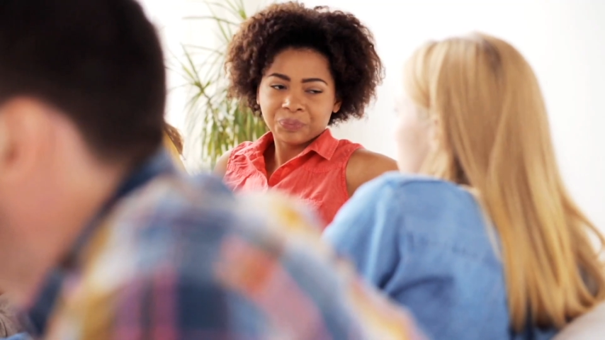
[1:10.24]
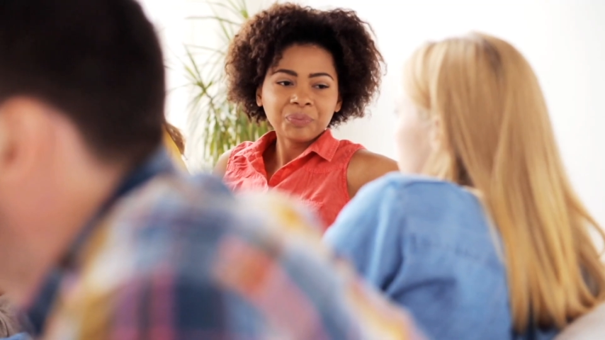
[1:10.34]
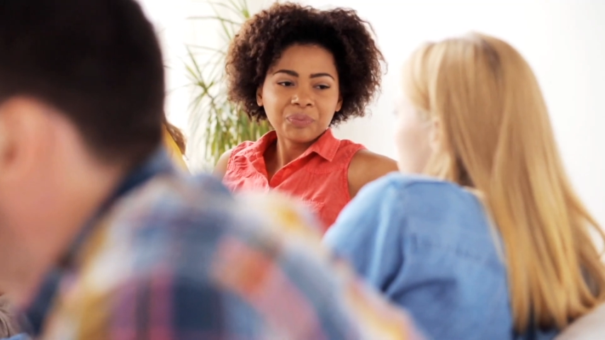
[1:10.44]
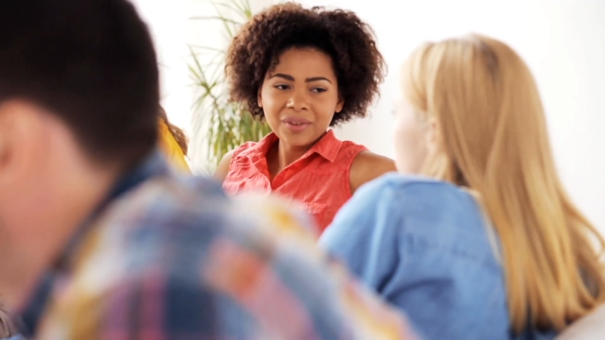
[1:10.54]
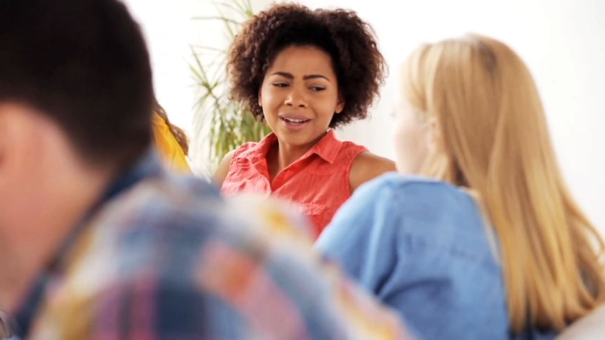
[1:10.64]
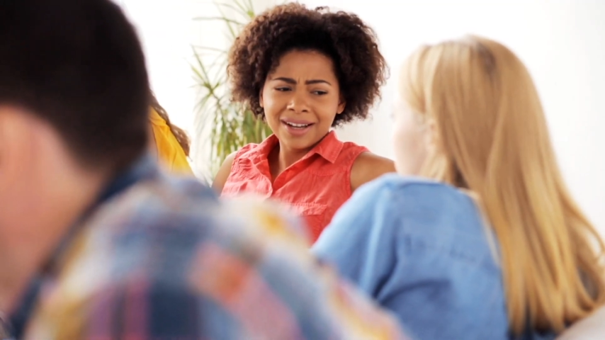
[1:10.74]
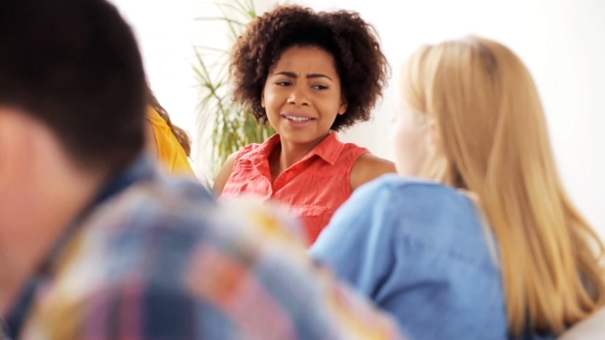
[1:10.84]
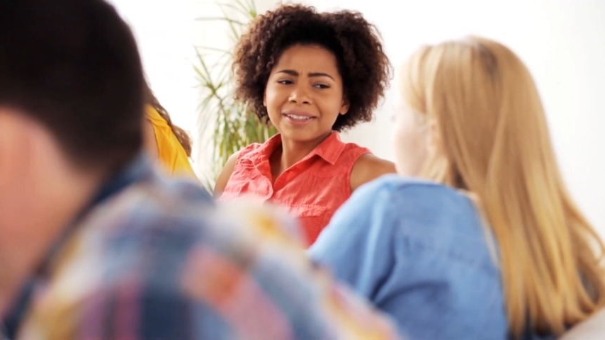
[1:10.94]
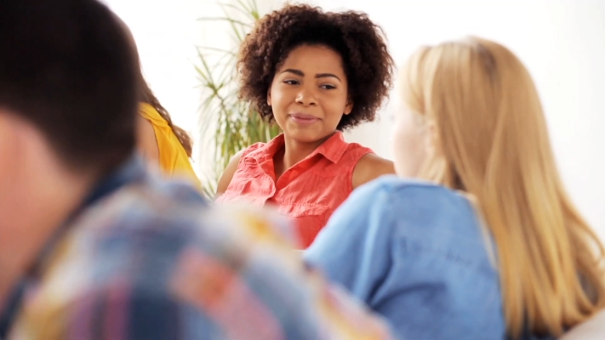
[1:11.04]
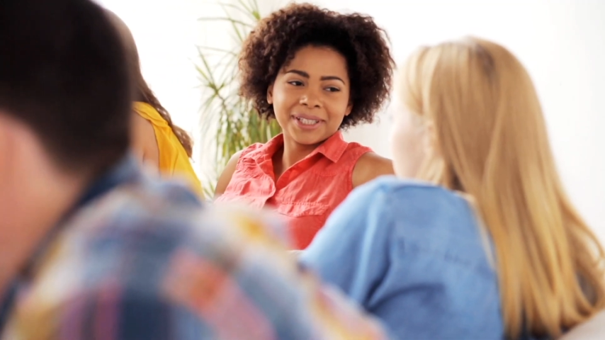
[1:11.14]
are truly
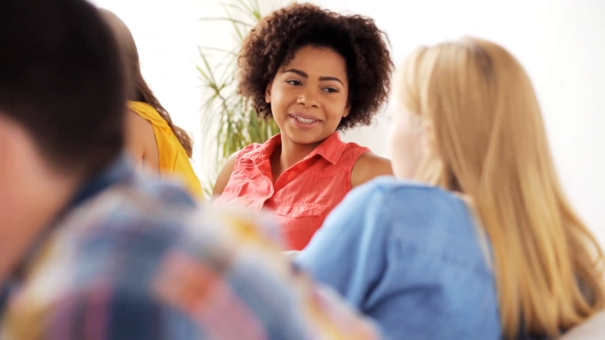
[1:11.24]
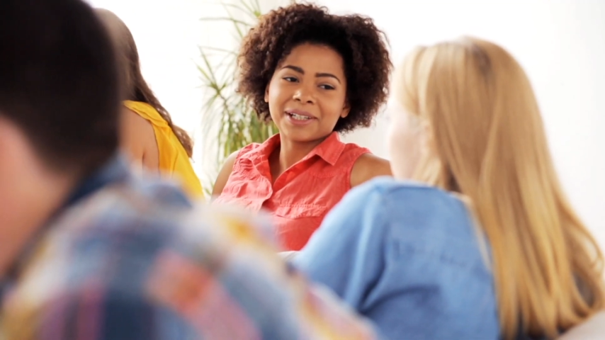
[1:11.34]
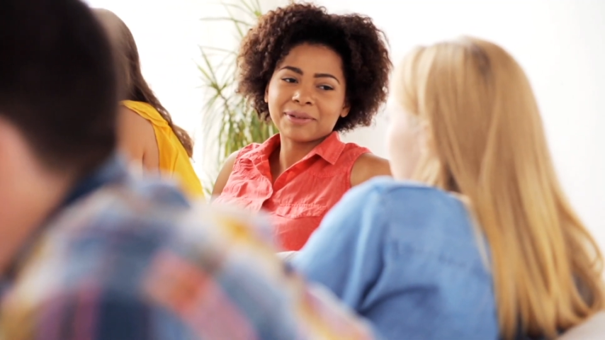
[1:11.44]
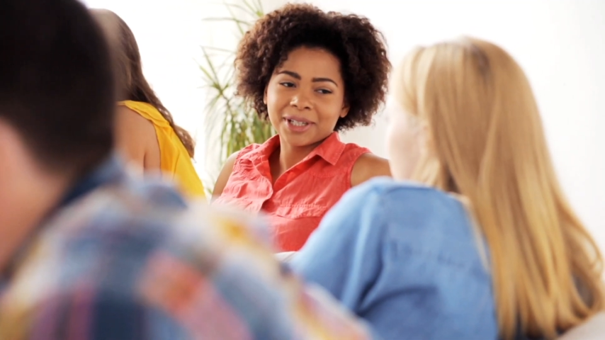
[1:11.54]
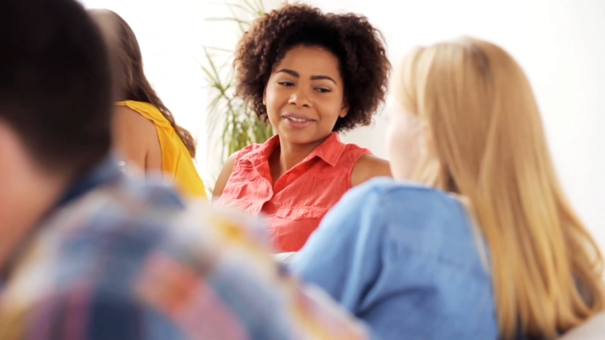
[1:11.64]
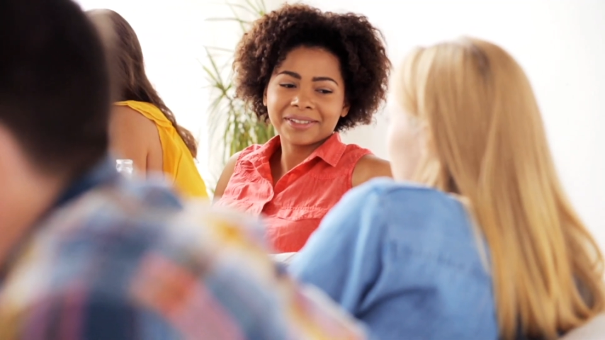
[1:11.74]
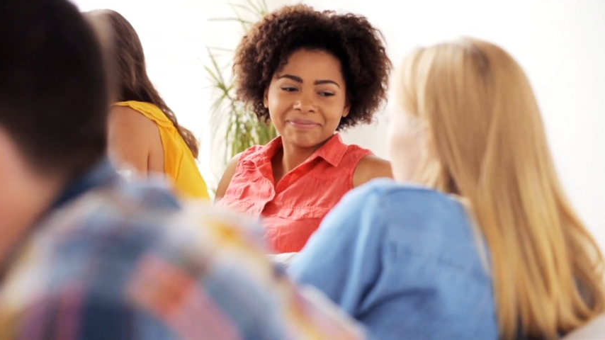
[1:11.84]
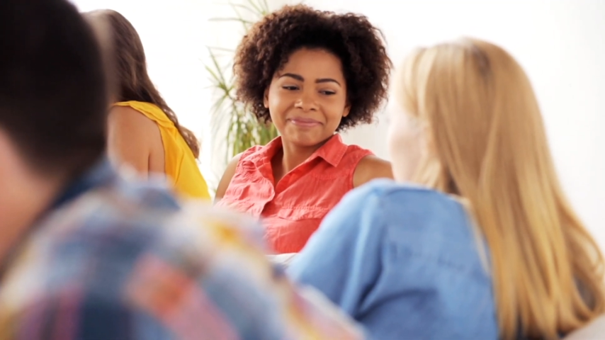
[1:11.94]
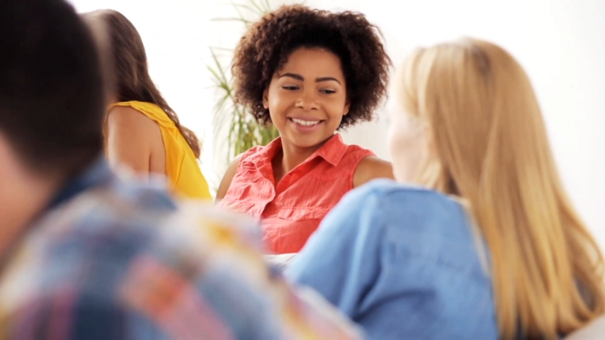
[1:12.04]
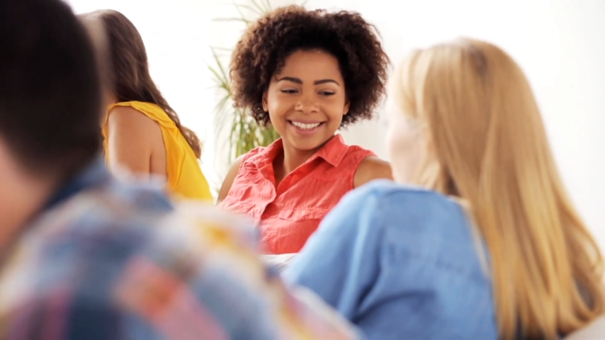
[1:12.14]
great. I'm not
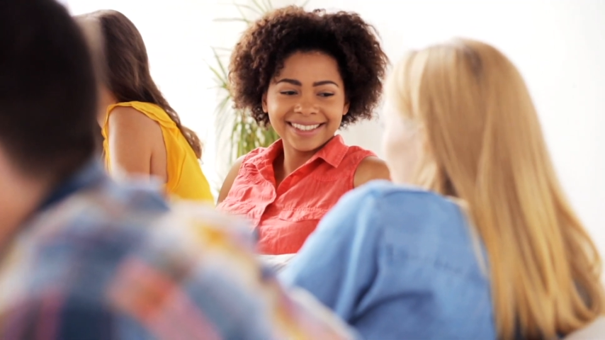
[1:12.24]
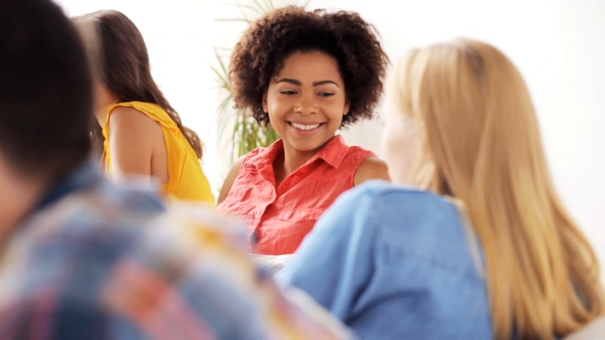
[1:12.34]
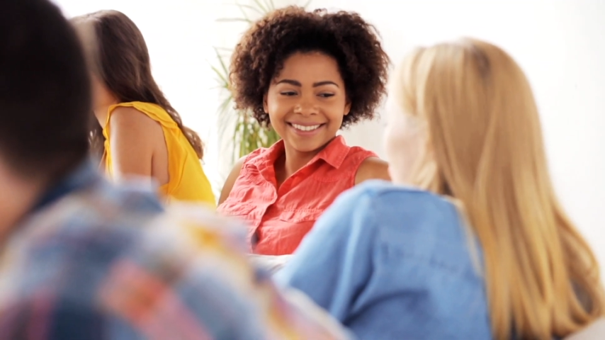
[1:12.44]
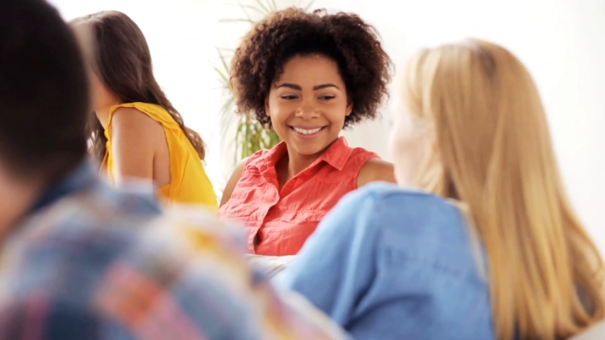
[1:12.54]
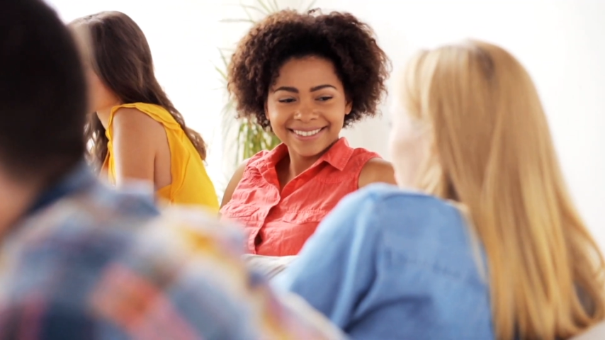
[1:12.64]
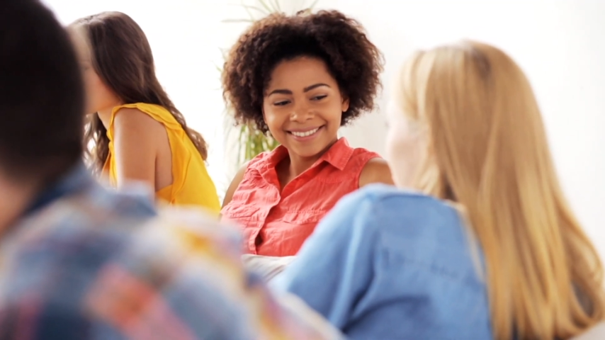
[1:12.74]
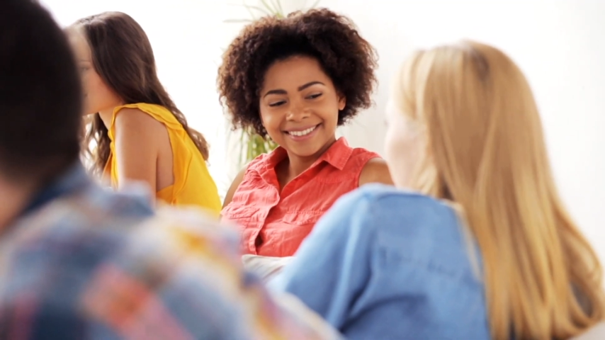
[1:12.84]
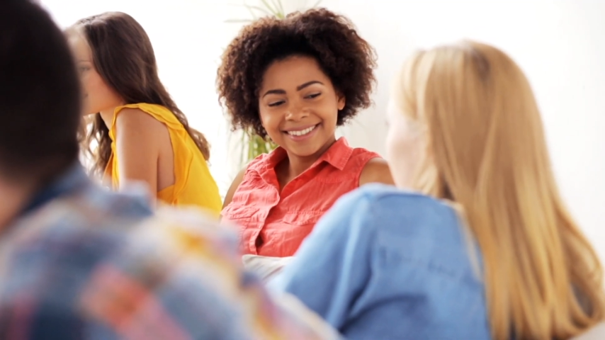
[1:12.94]
denying the value of